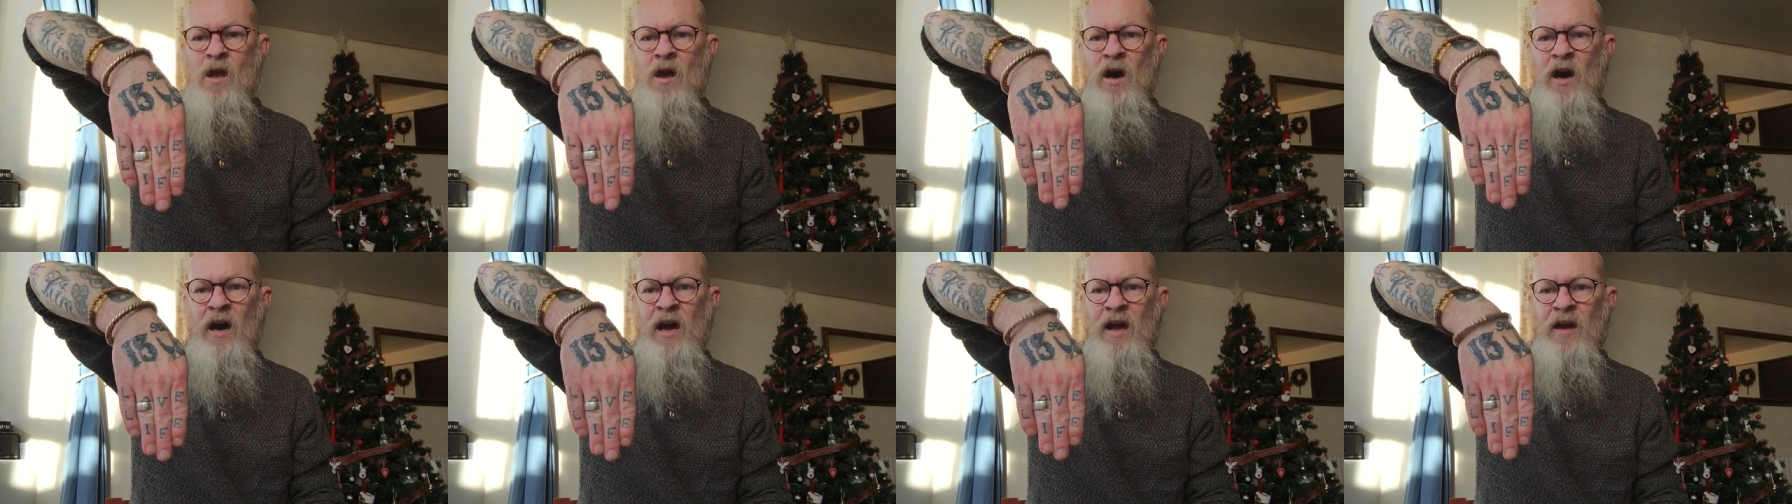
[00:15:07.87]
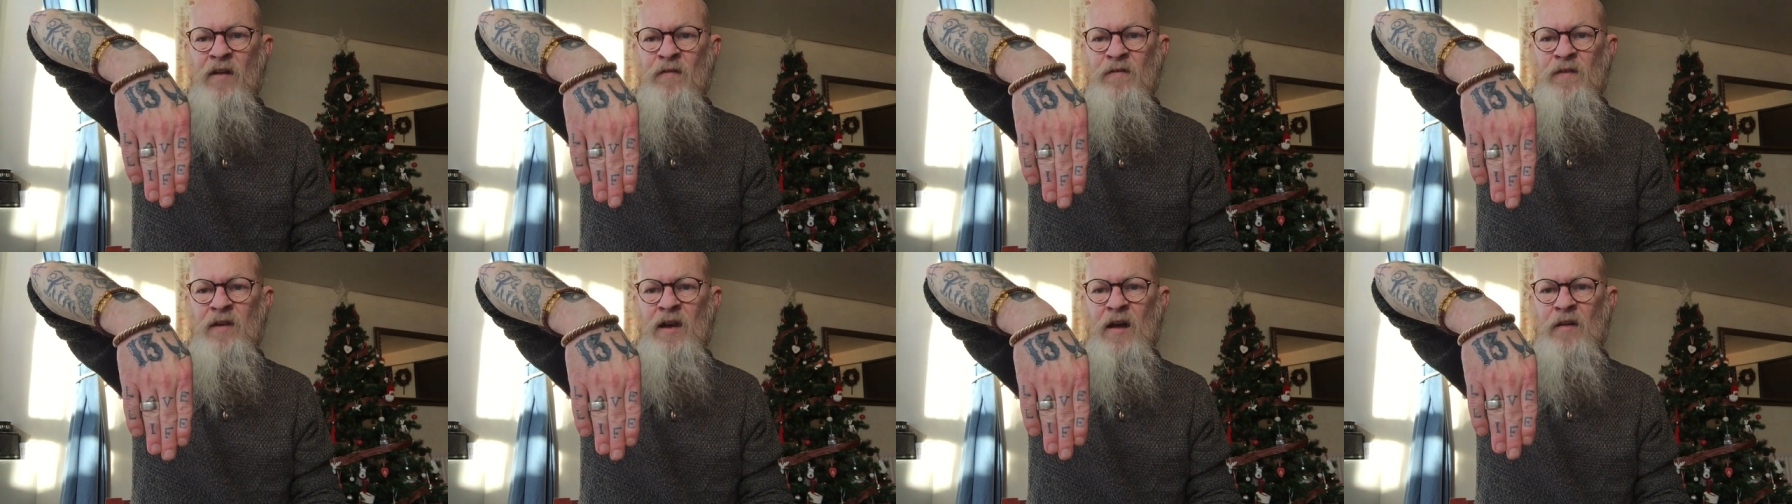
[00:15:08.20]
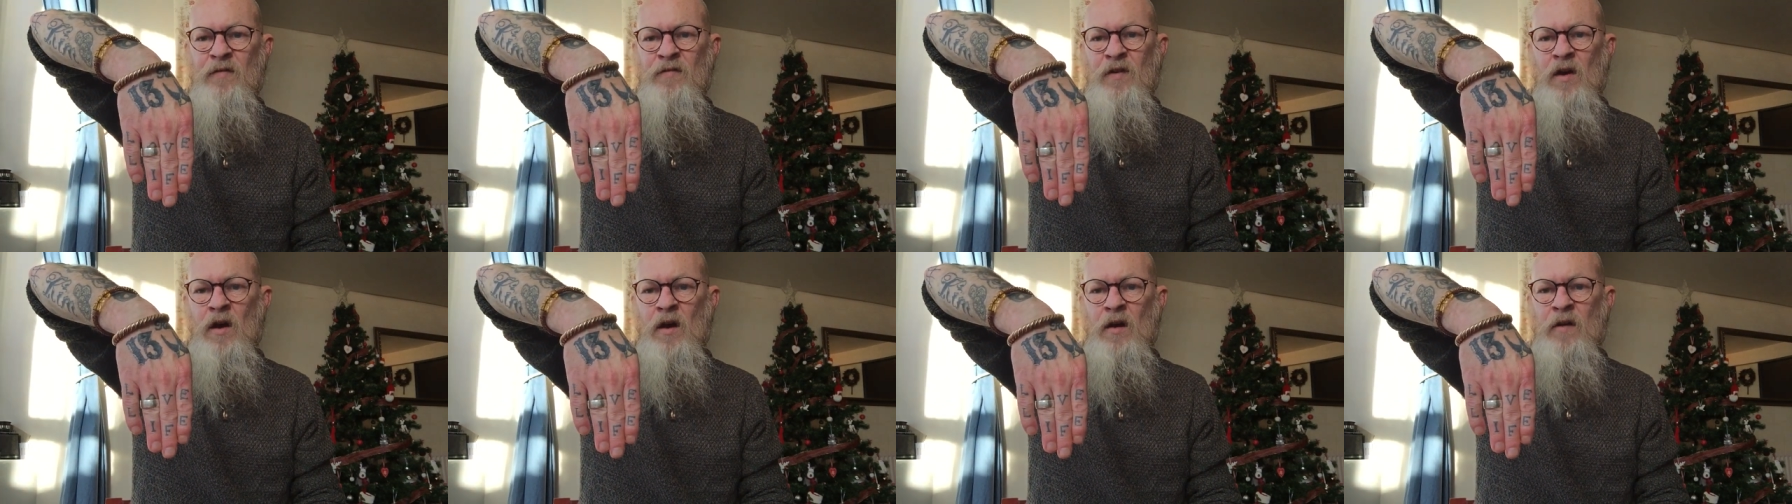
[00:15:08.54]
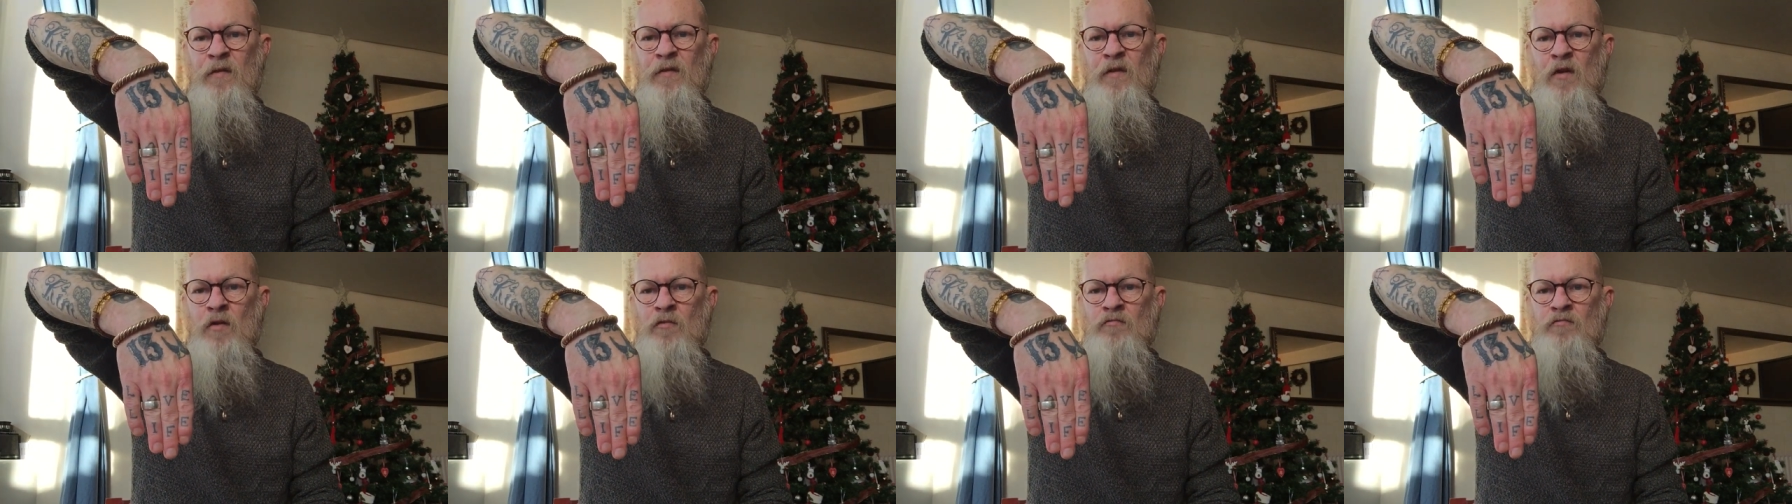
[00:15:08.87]
I have love
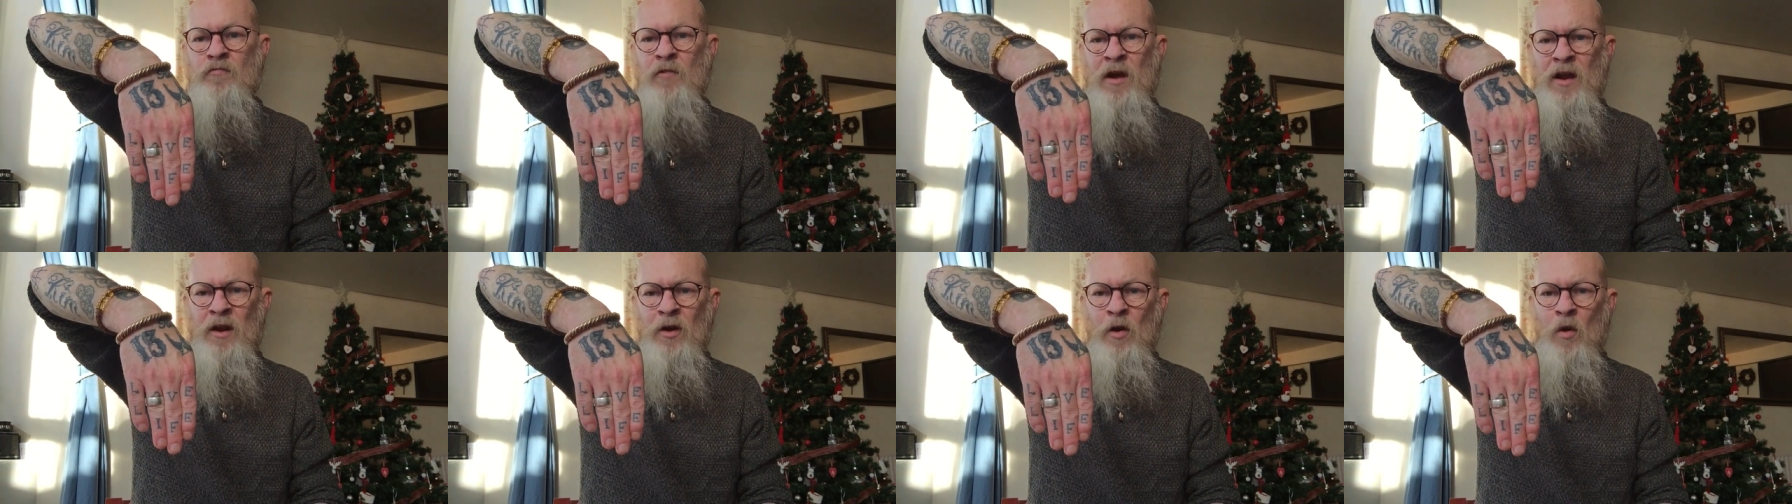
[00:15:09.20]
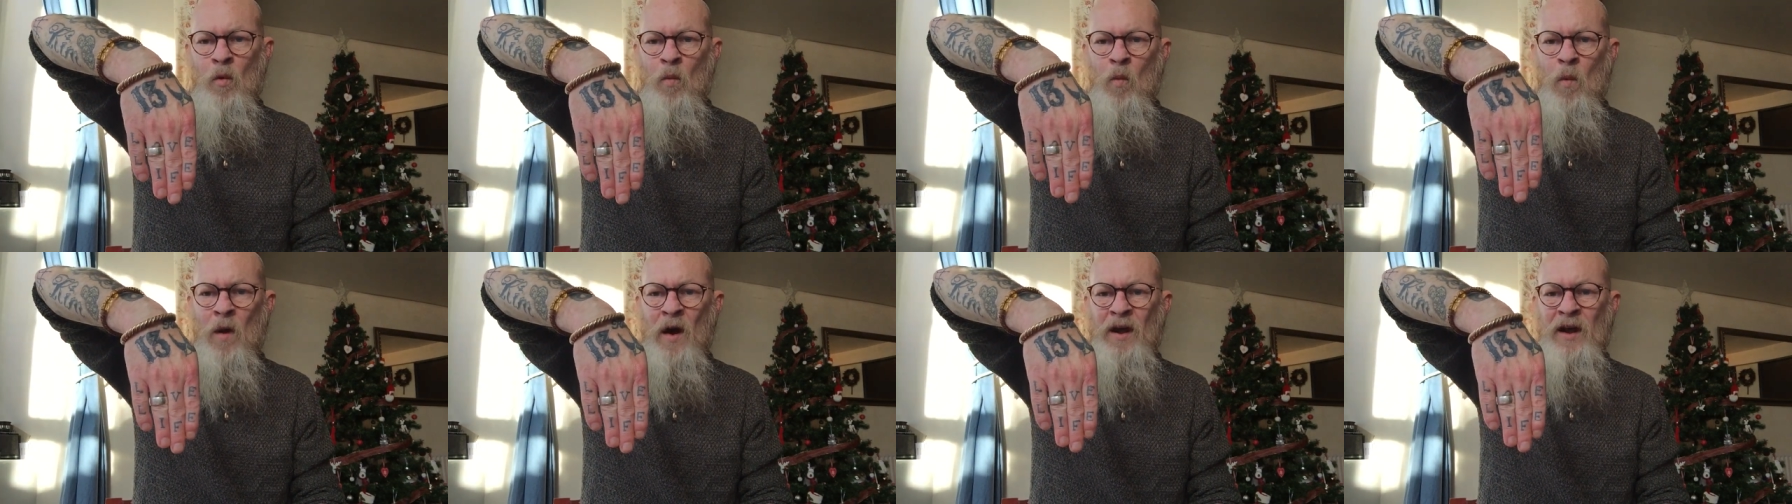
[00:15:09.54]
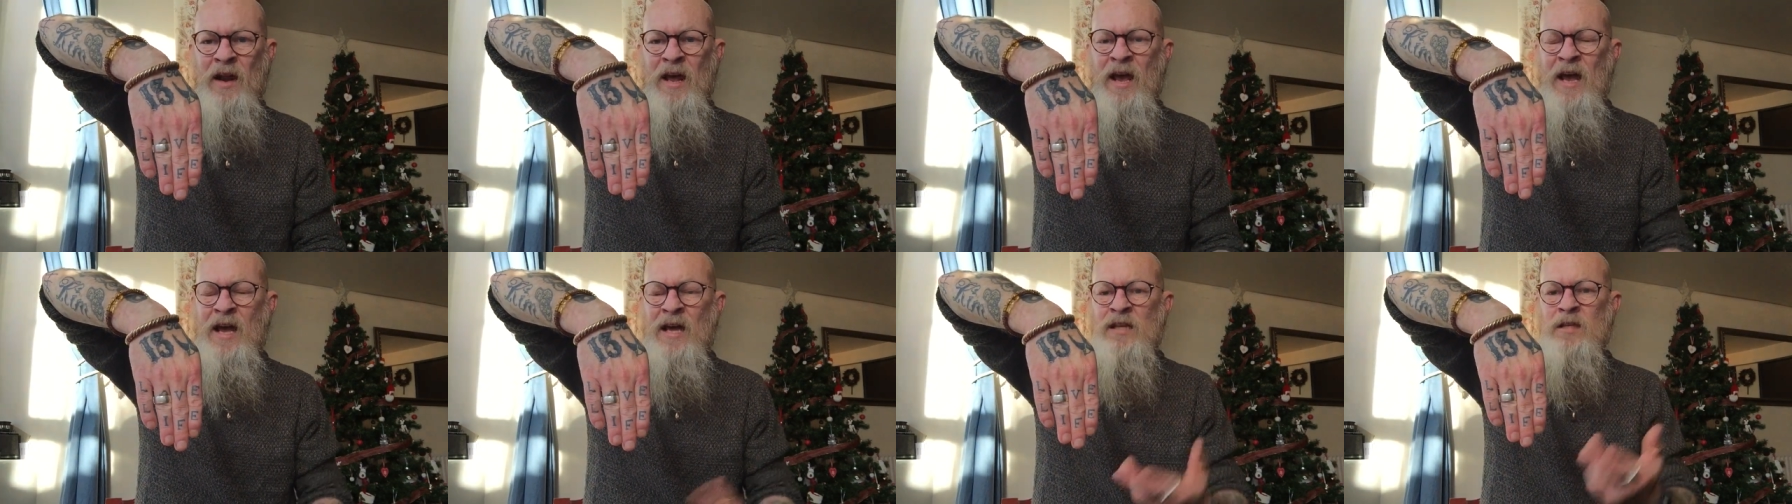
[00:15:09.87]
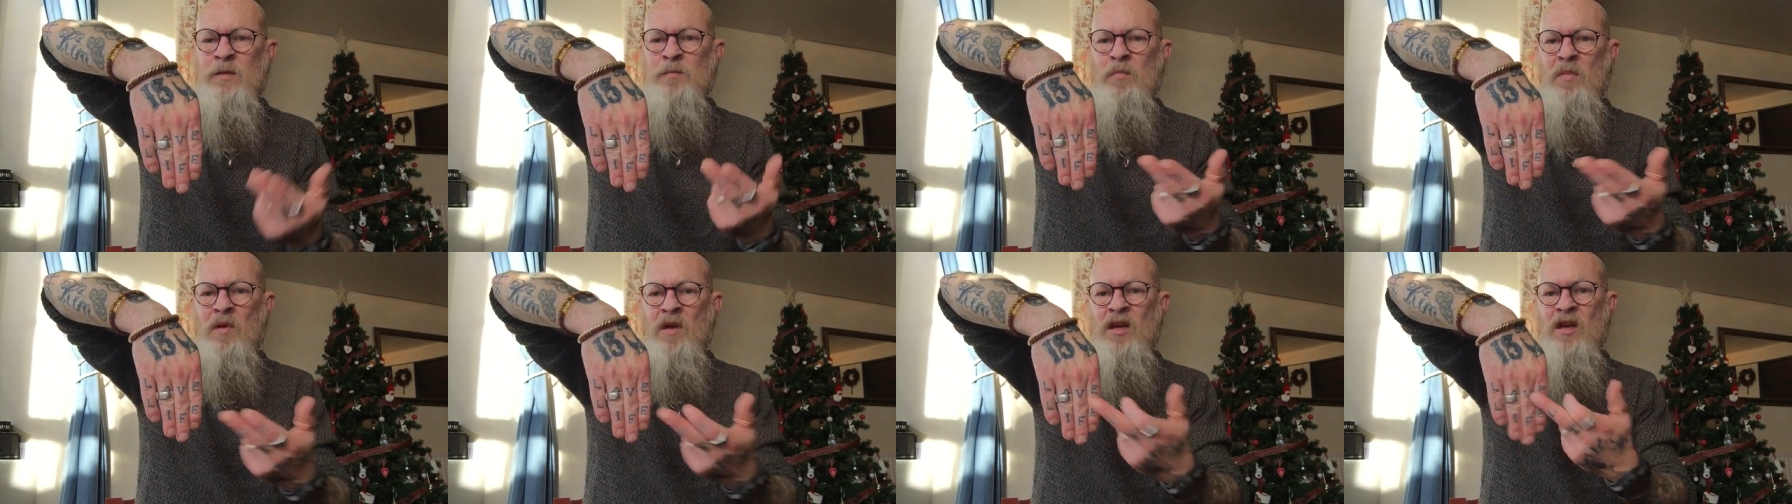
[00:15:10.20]
life written on one
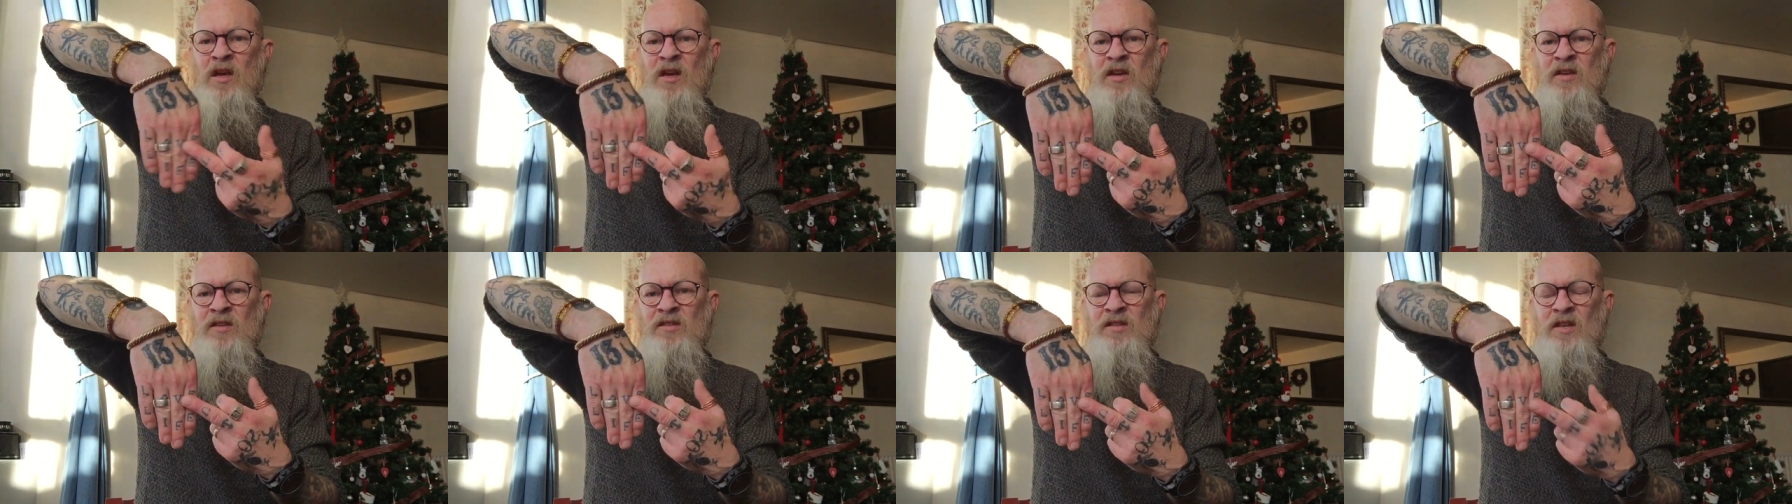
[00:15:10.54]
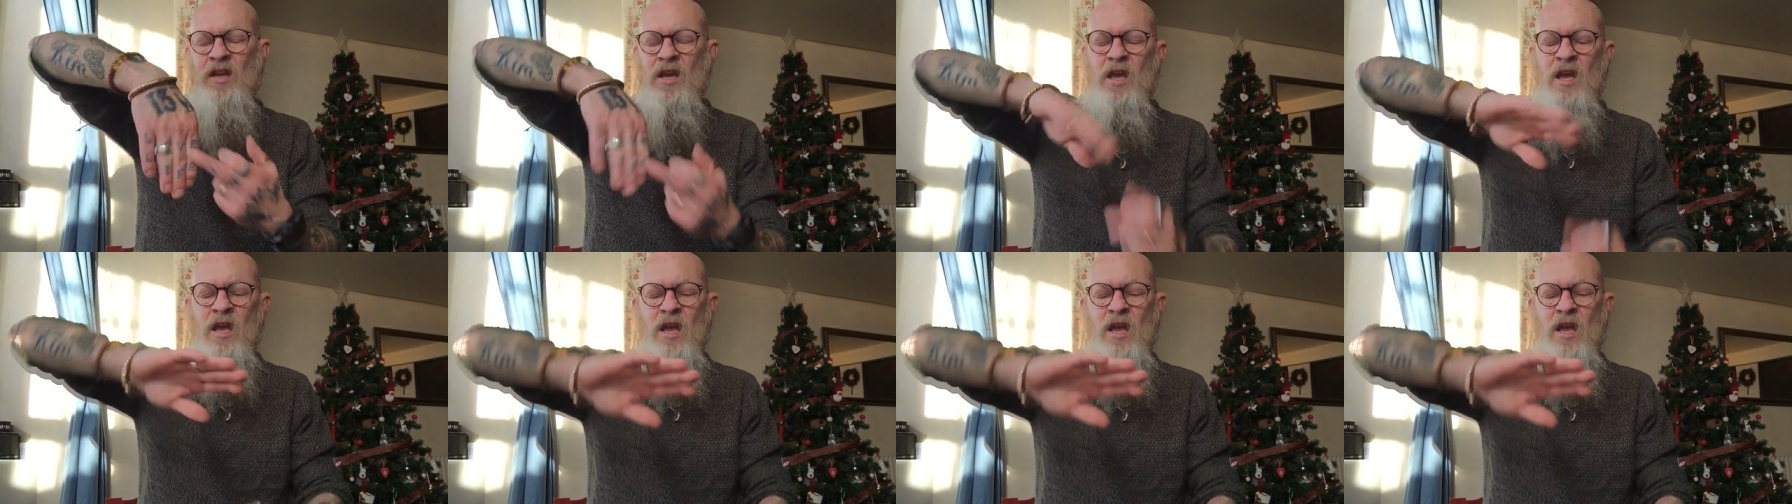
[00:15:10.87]
hand because